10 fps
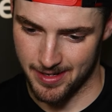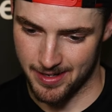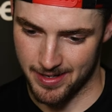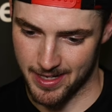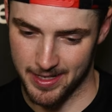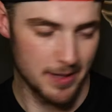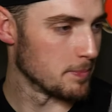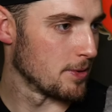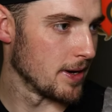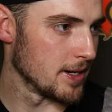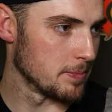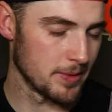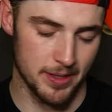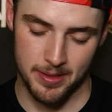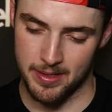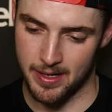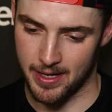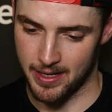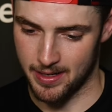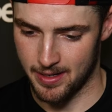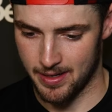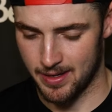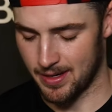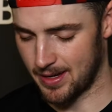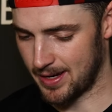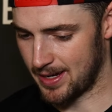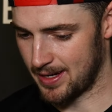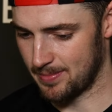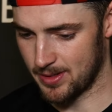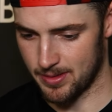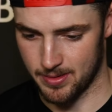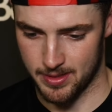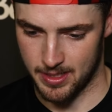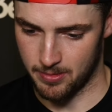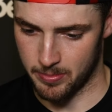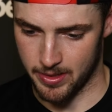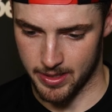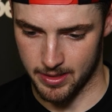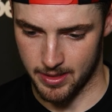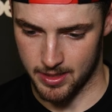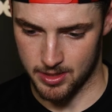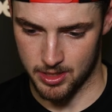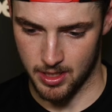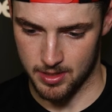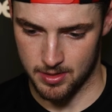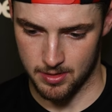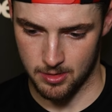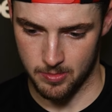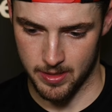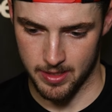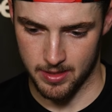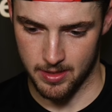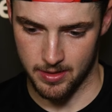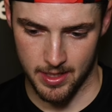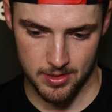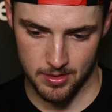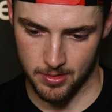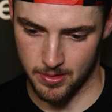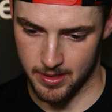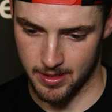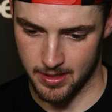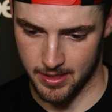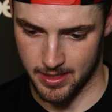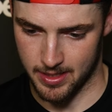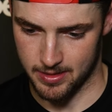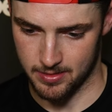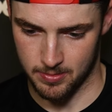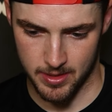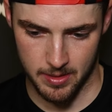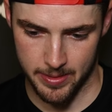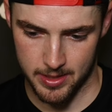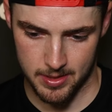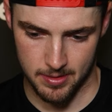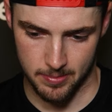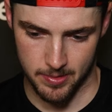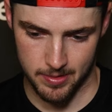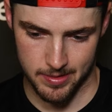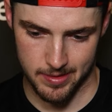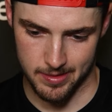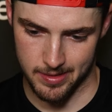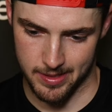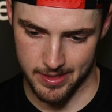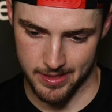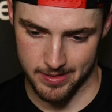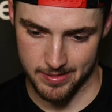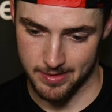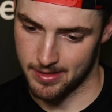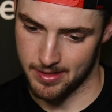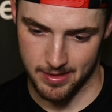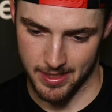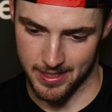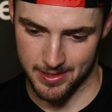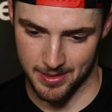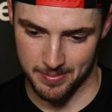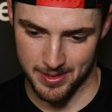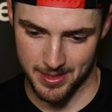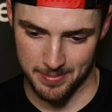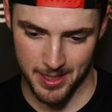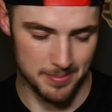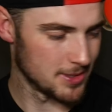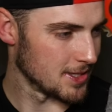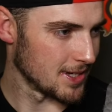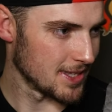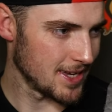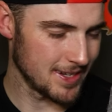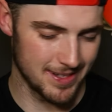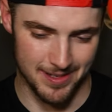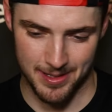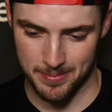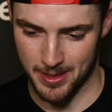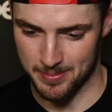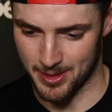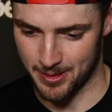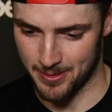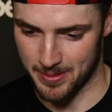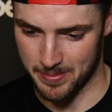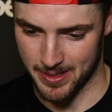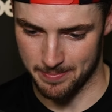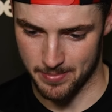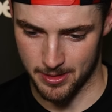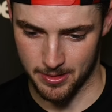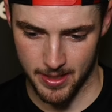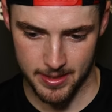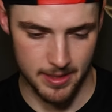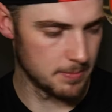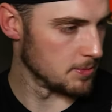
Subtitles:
I got to give him credit. He played good tonight. Yeah. Their D were blocking lots of shots too, but you know, that's a goalie. He's one of the best in the world, and sometimes it's like that, and sometimes they go in. But no, credit to him,